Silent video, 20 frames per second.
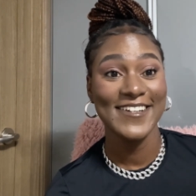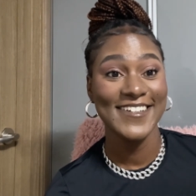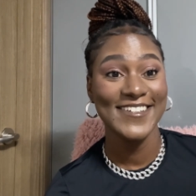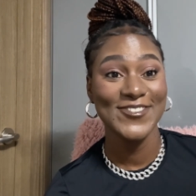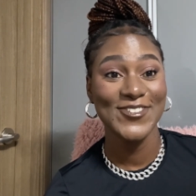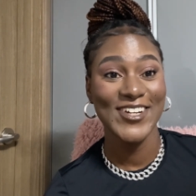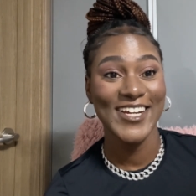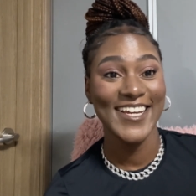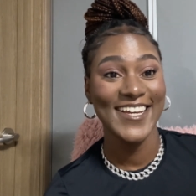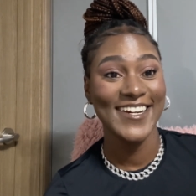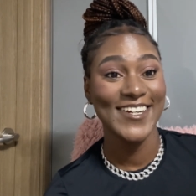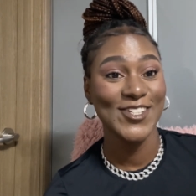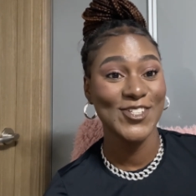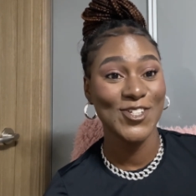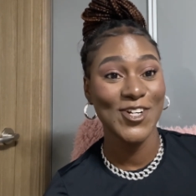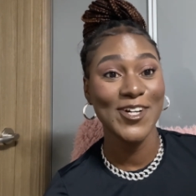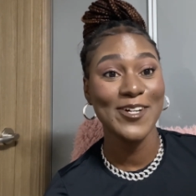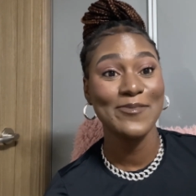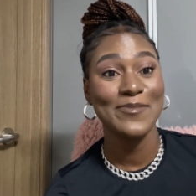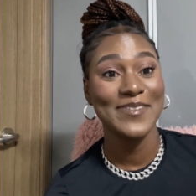I get a
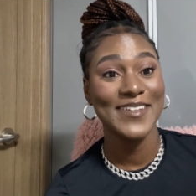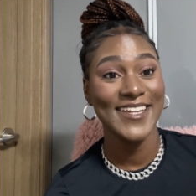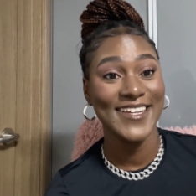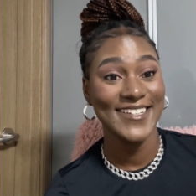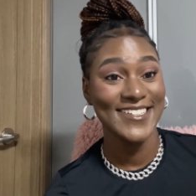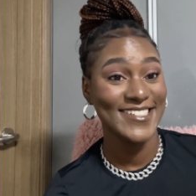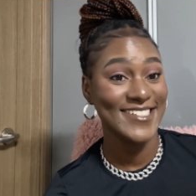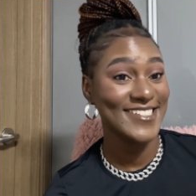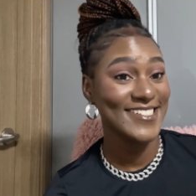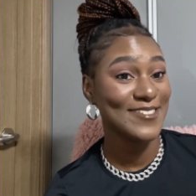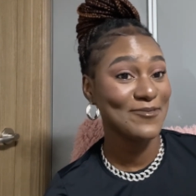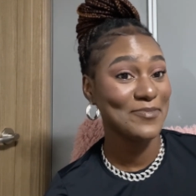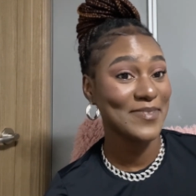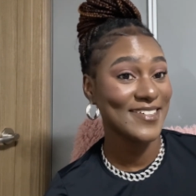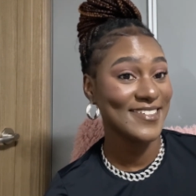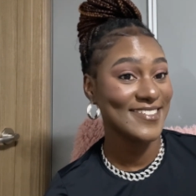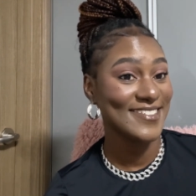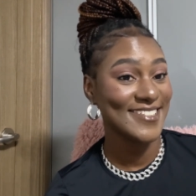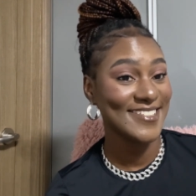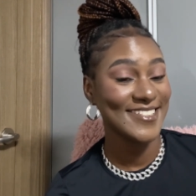job, yes,
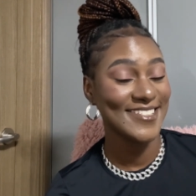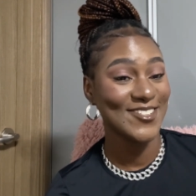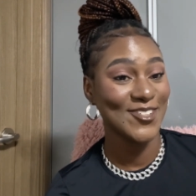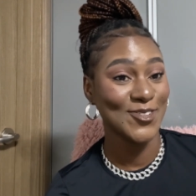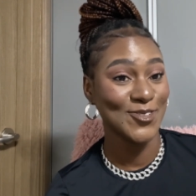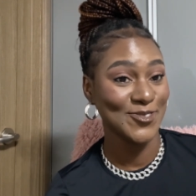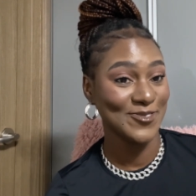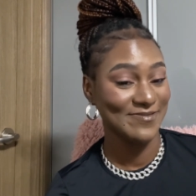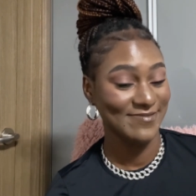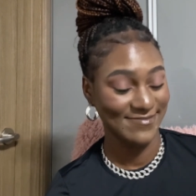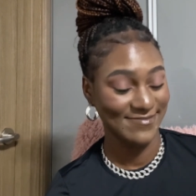but no.